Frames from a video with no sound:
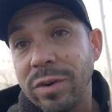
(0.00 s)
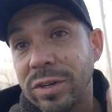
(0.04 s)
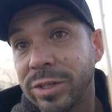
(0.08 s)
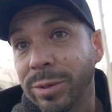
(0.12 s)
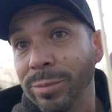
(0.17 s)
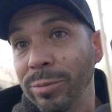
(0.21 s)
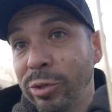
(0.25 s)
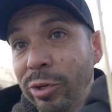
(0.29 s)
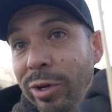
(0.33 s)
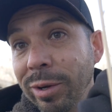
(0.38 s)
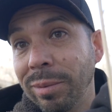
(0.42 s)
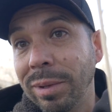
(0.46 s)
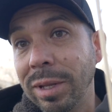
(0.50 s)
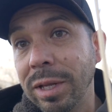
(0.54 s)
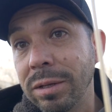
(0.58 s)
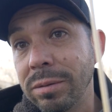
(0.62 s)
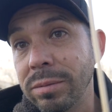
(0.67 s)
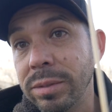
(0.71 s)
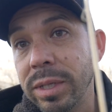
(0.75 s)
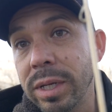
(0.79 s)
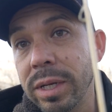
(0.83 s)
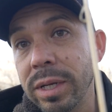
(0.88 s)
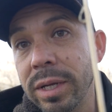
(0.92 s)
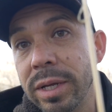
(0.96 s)
some tree
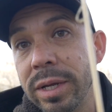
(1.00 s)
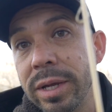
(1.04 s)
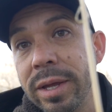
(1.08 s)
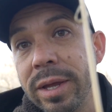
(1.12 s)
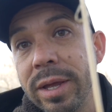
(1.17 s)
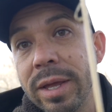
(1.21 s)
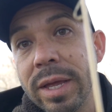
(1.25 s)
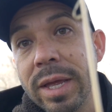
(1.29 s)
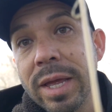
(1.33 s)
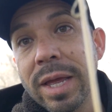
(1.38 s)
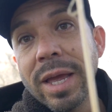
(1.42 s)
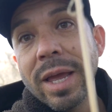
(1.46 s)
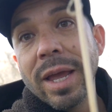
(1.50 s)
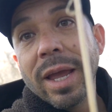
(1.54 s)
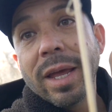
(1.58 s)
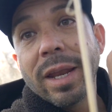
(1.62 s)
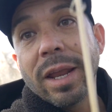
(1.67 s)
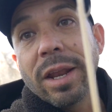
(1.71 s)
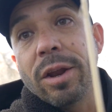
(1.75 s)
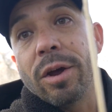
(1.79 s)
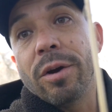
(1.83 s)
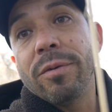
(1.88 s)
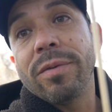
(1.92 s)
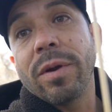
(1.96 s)
limbs, and I
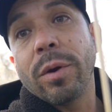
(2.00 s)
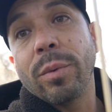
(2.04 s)
know if I